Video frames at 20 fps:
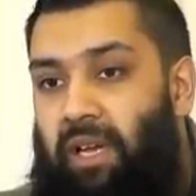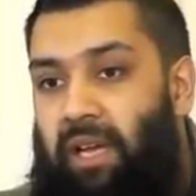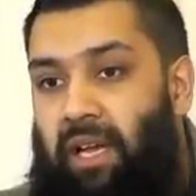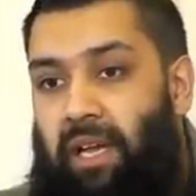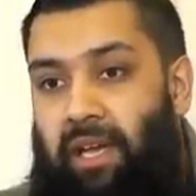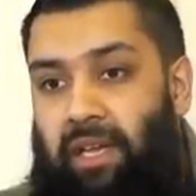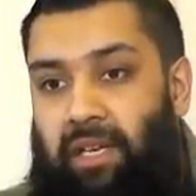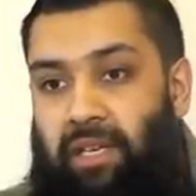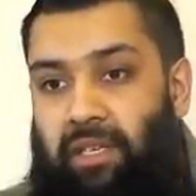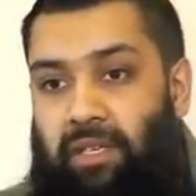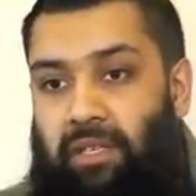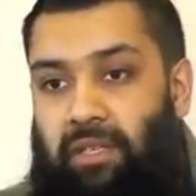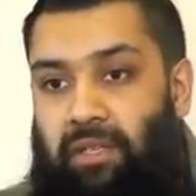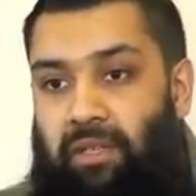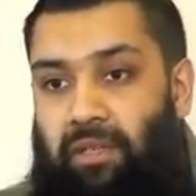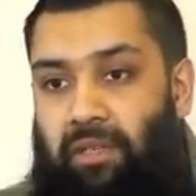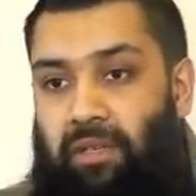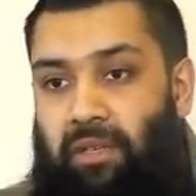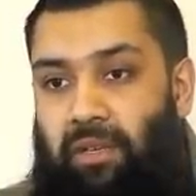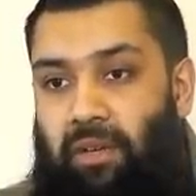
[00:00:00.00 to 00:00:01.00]
and
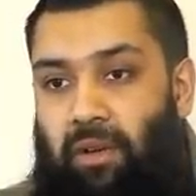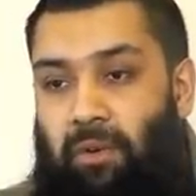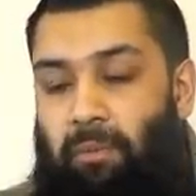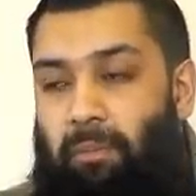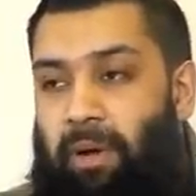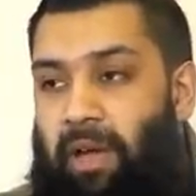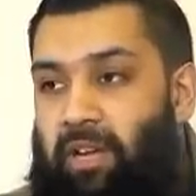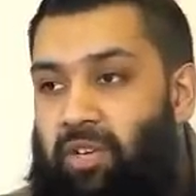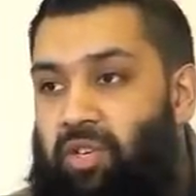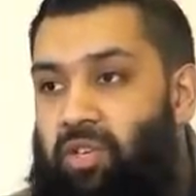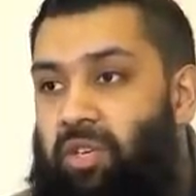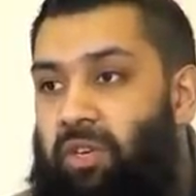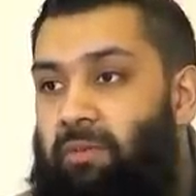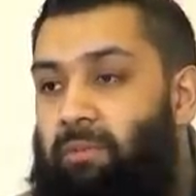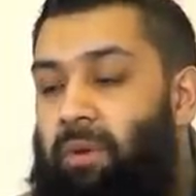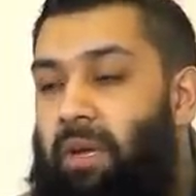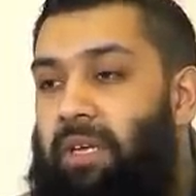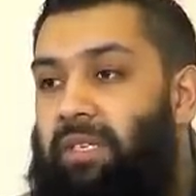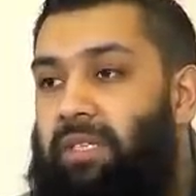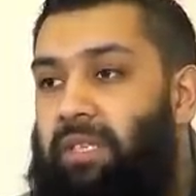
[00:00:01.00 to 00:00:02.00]
compassion
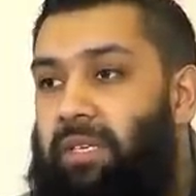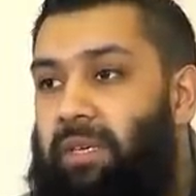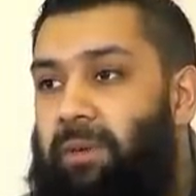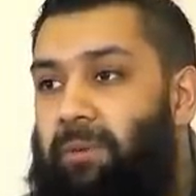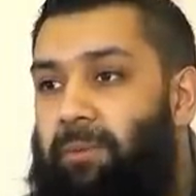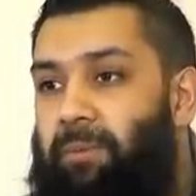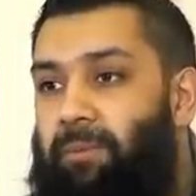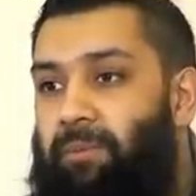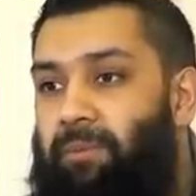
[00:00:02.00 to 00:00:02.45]
and mercy.